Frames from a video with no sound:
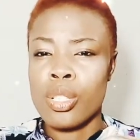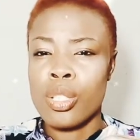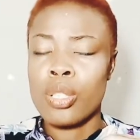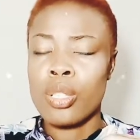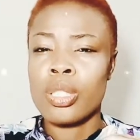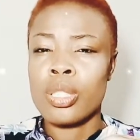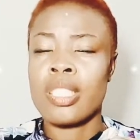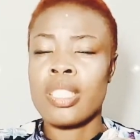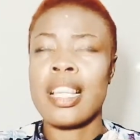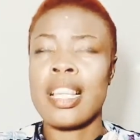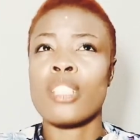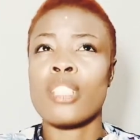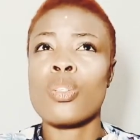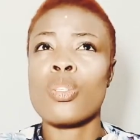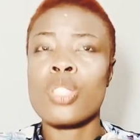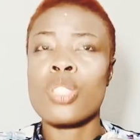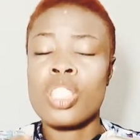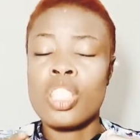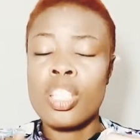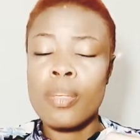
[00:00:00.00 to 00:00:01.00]
You understand,
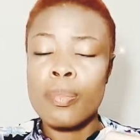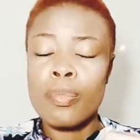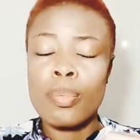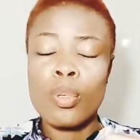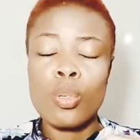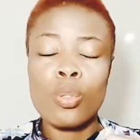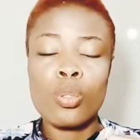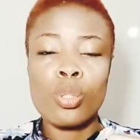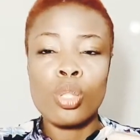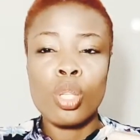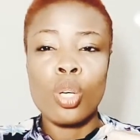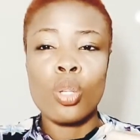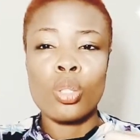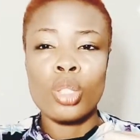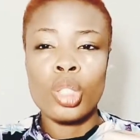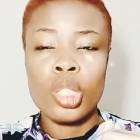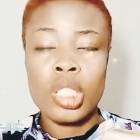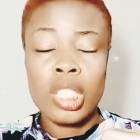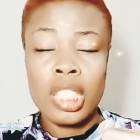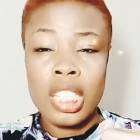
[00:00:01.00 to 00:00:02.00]
those dimples
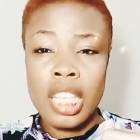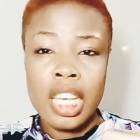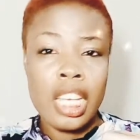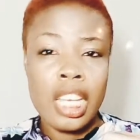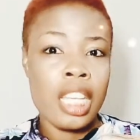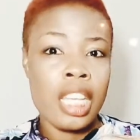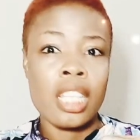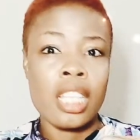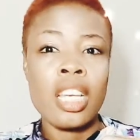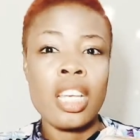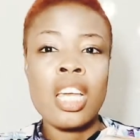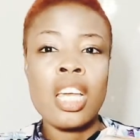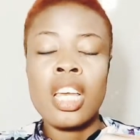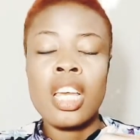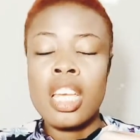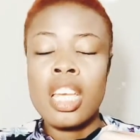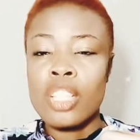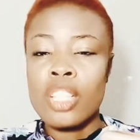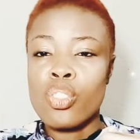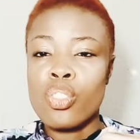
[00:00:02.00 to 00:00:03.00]
on your skin,
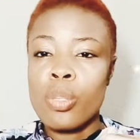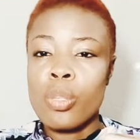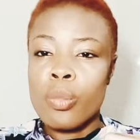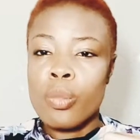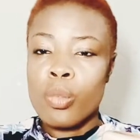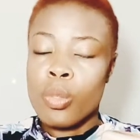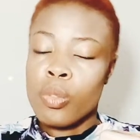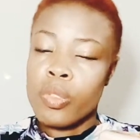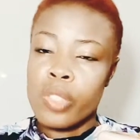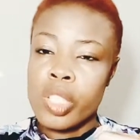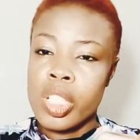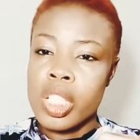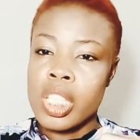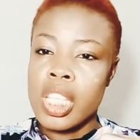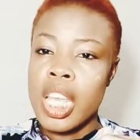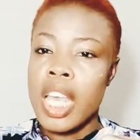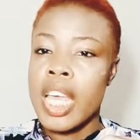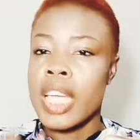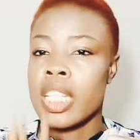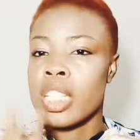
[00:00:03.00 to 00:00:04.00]
it removes
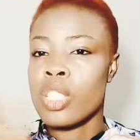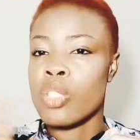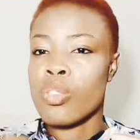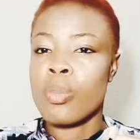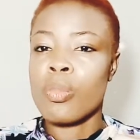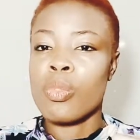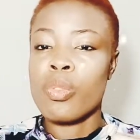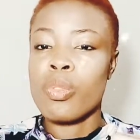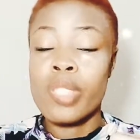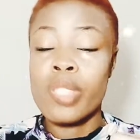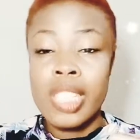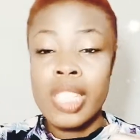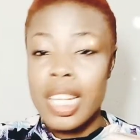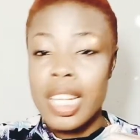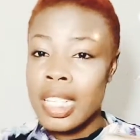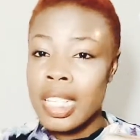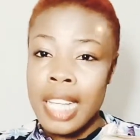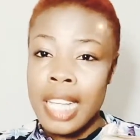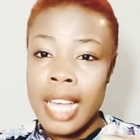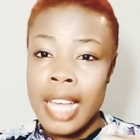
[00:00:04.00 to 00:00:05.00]
it, and it removes
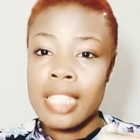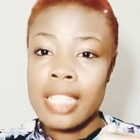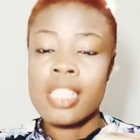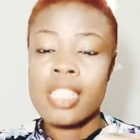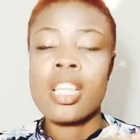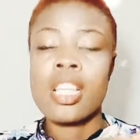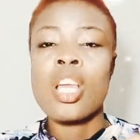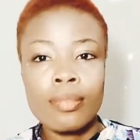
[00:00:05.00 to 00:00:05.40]
cellulite.